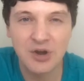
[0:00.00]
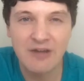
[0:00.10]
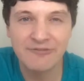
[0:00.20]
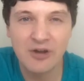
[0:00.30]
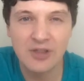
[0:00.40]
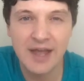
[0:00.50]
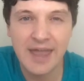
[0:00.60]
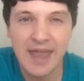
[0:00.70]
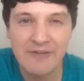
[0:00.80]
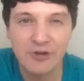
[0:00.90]
I felt like
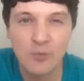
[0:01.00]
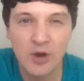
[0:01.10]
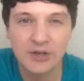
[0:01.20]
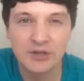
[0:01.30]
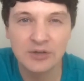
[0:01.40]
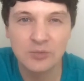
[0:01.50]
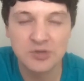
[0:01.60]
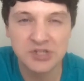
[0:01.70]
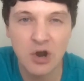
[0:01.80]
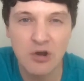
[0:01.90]
everyone
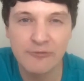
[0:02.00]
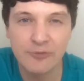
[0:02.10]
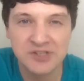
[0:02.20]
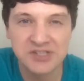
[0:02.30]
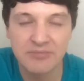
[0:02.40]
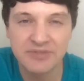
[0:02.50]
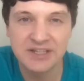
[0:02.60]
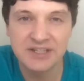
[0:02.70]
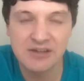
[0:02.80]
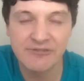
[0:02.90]
was going through
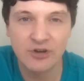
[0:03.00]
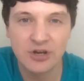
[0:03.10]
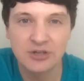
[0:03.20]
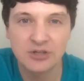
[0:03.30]
something different.